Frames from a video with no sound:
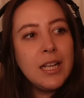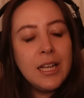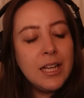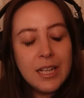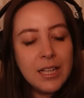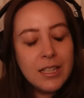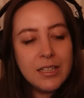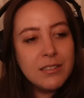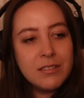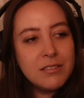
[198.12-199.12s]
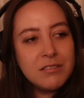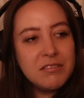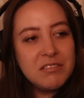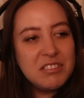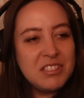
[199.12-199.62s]

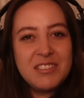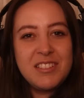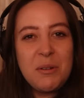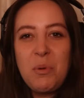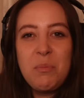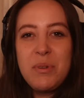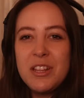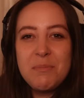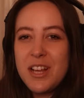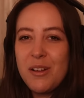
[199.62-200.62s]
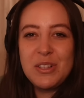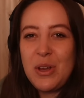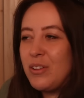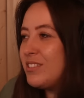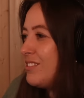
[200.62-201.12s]
just someone being themselves
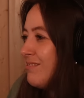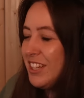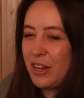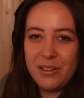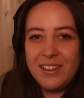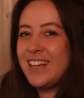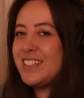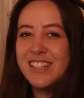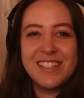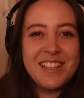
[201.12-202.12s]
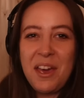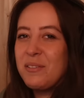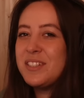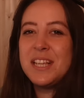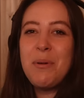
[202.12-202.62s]
on, you know, let's just
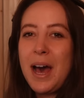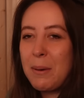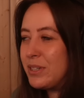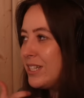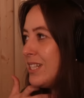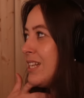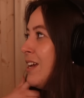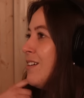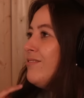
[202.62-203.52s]
go see what happens.